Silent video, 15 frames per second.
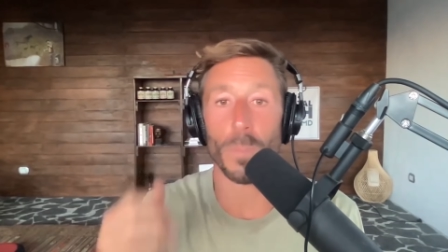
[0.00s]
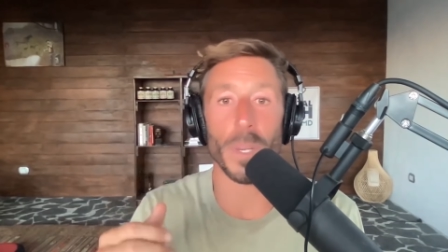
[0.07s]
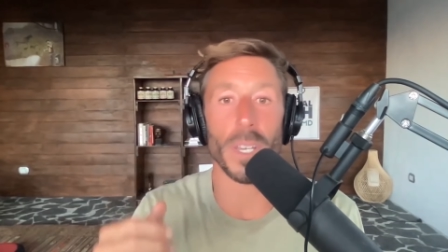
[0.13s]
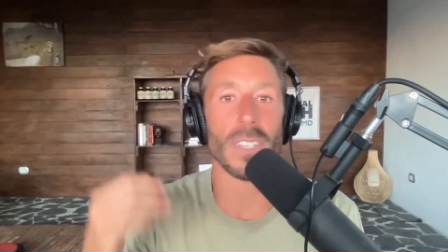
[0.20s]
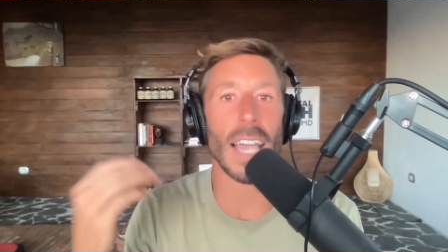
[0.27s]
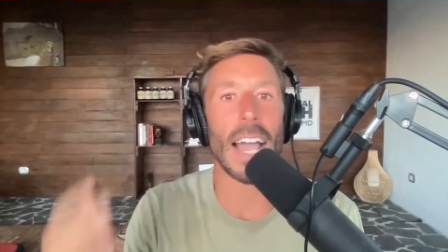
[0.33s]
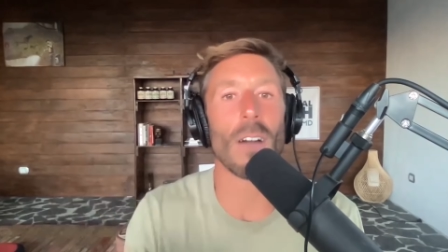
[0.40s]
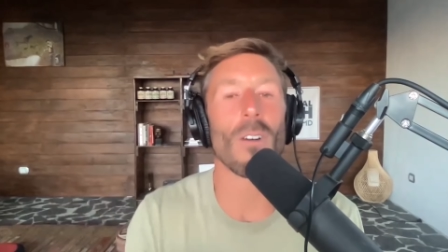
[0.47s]

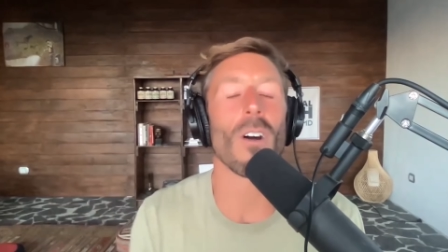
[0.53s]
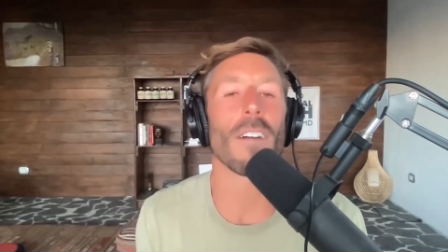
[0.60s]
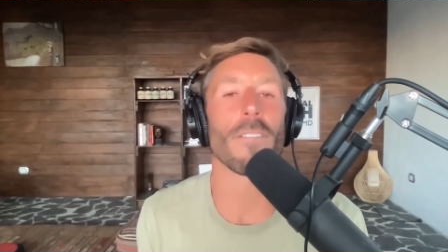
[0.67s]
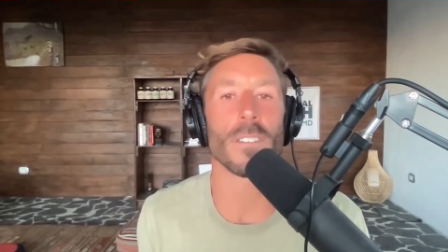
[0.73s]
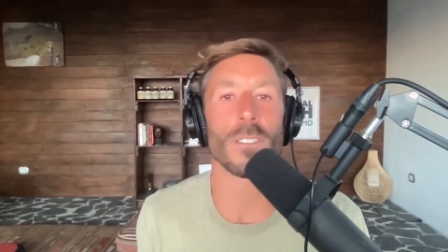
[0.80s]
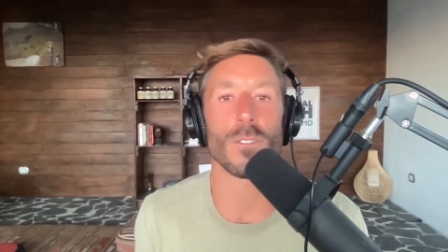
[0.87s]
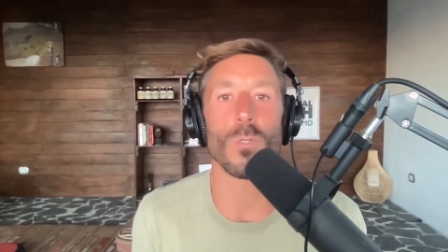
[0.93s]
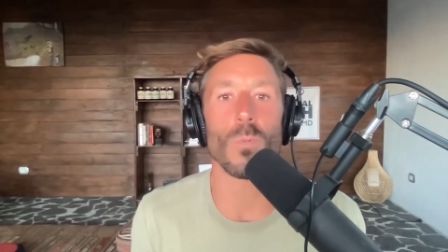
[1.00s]
Because how
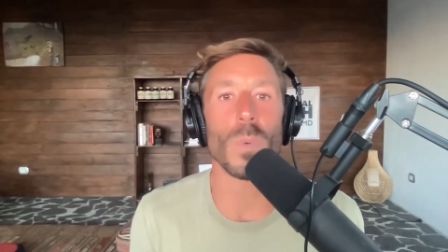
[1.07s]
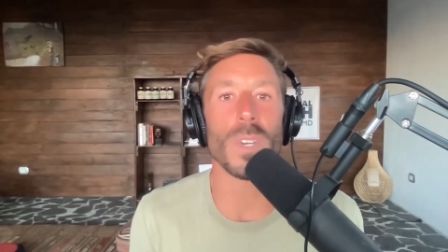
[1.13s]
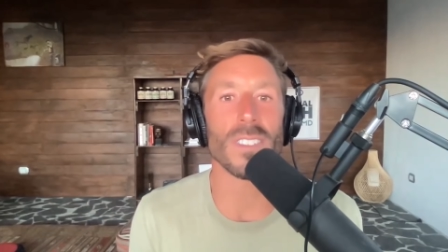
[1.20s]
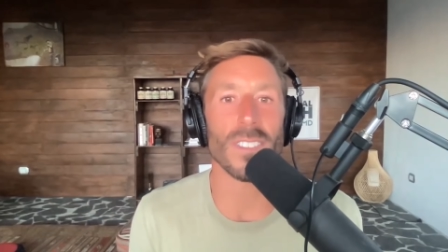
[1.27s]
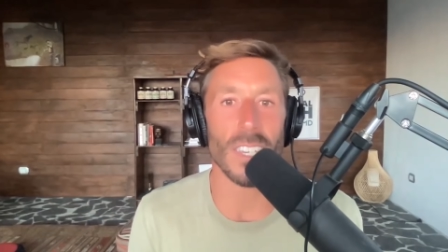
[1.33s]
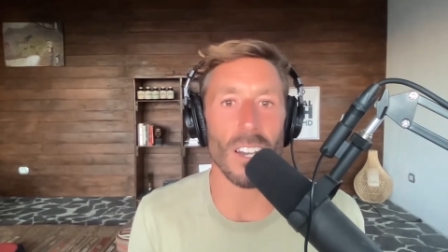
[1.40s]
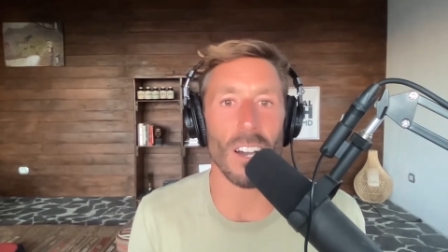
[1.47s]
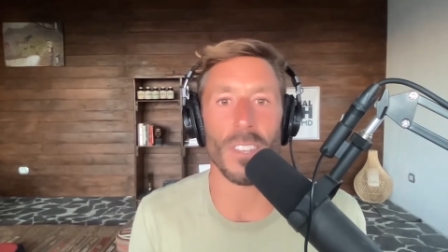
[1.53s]
often do we
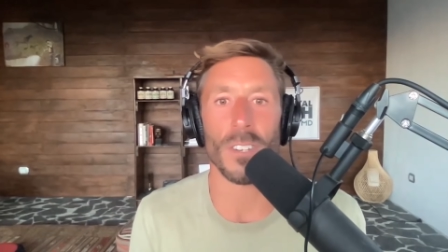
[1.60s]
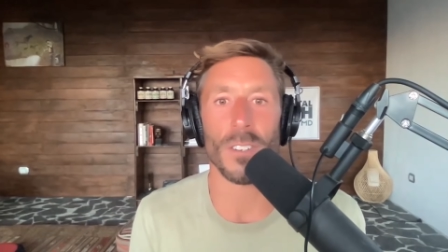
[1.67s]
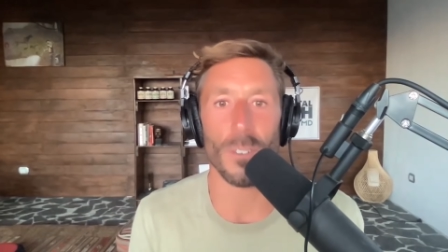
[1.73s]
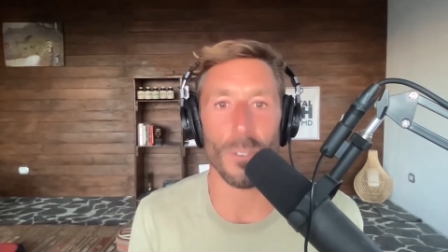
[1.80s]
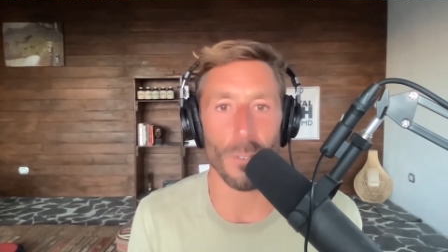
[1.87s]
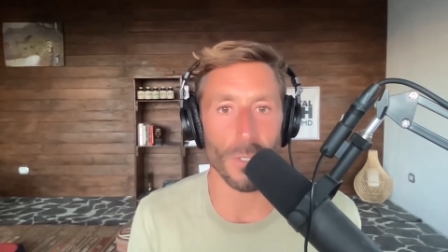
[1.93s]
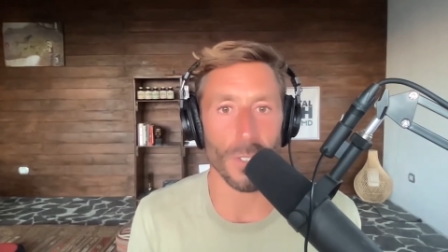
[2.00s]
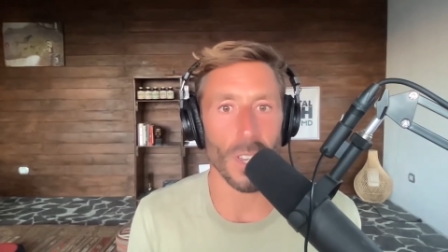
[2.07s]
see on the
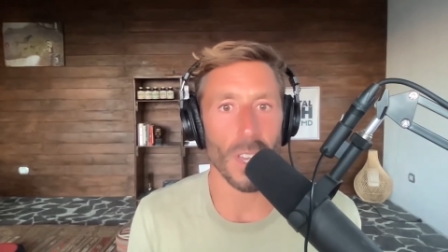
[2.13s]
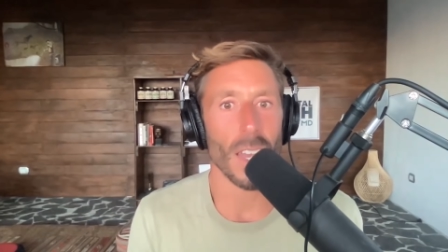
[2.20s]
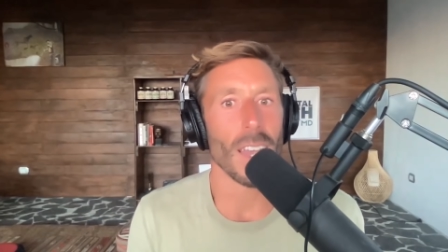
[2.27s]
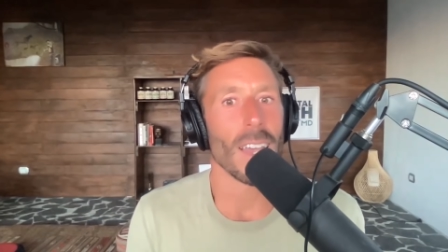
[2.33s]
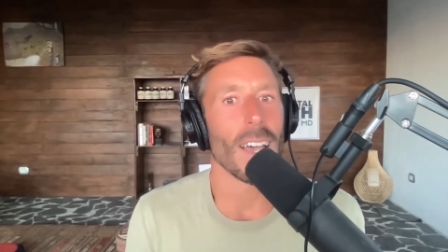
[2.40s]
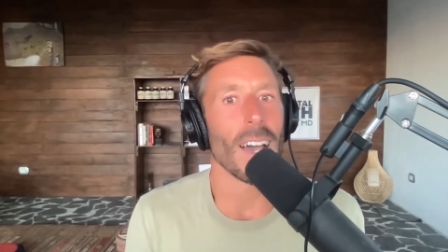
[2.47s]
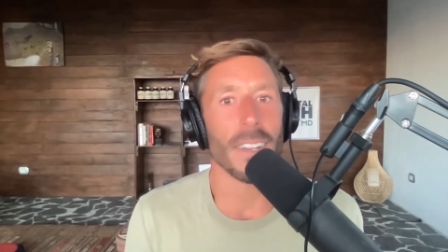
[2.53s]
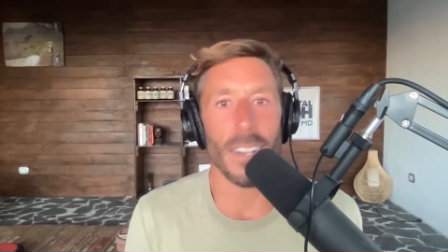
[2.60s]
news
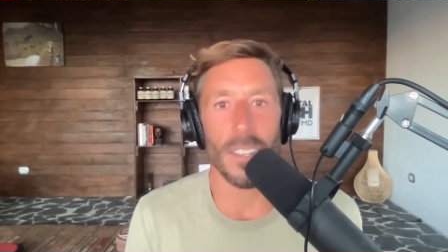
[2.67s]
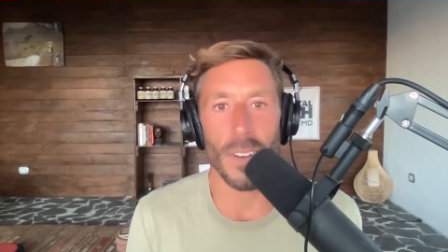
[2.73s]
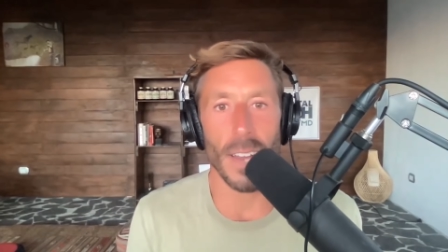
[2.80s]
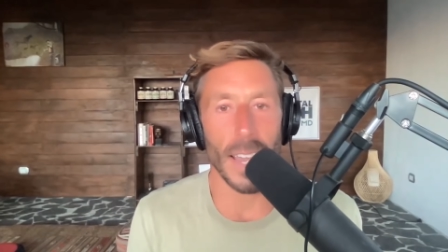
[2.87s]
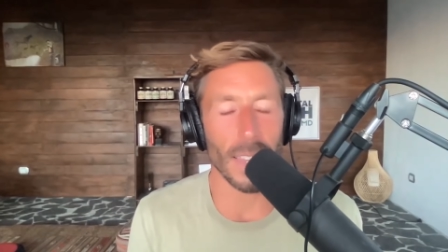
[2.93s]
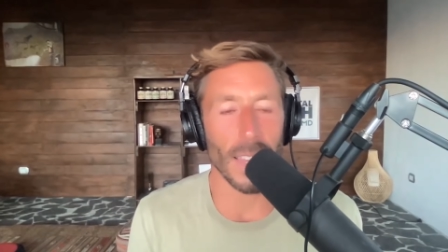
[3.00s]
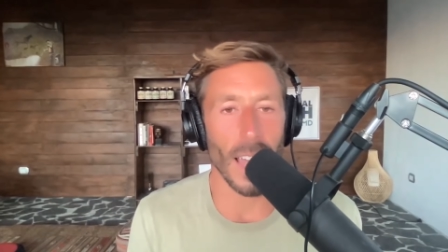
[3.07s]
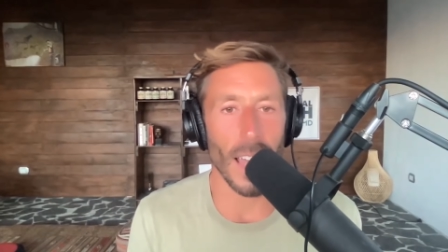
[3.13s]
another
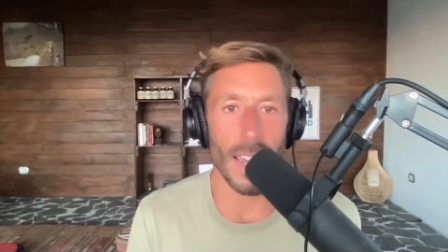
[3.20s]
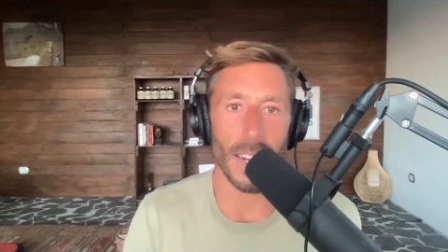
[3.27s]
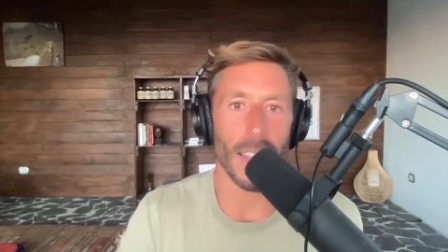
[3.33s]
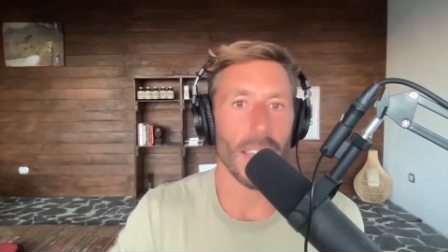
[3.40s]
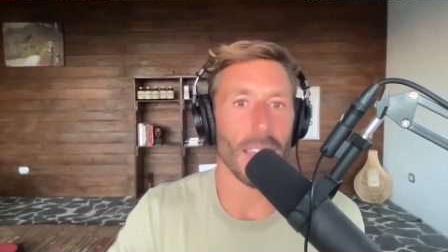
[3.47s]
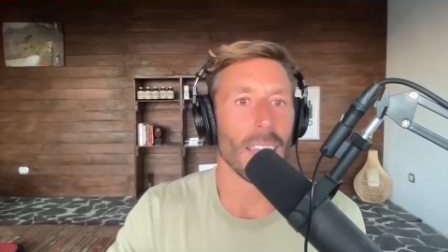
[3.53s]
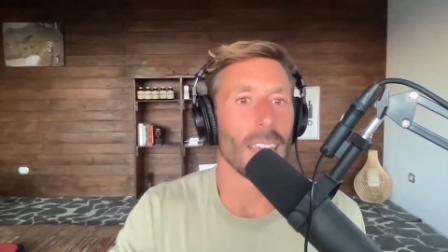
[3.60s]
headline?